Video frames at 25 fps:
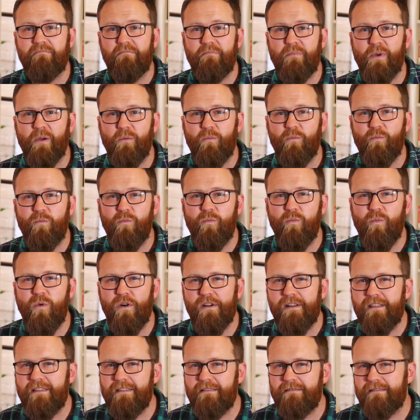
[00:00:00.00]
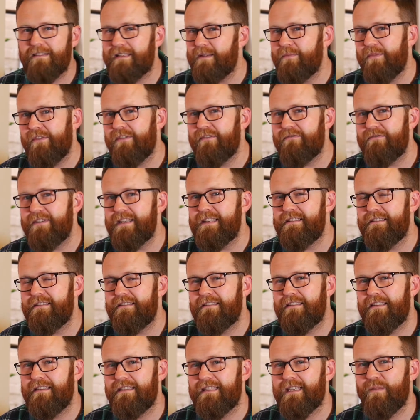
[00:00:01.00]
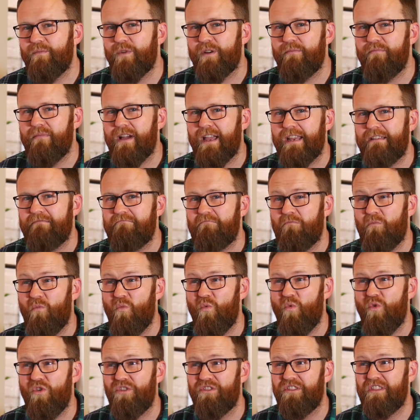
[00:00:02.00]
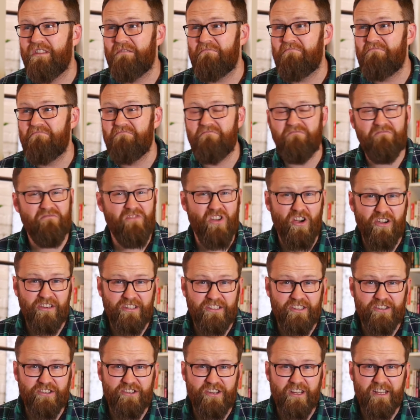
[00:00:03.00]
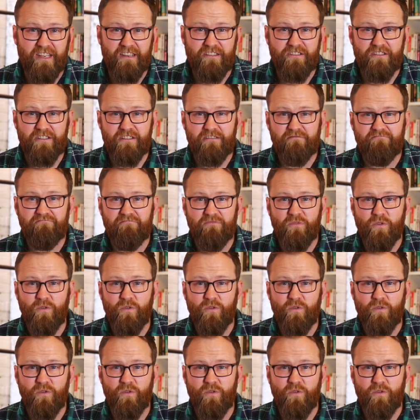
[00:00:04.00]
but what are some of the reasons that someone might want them not to change,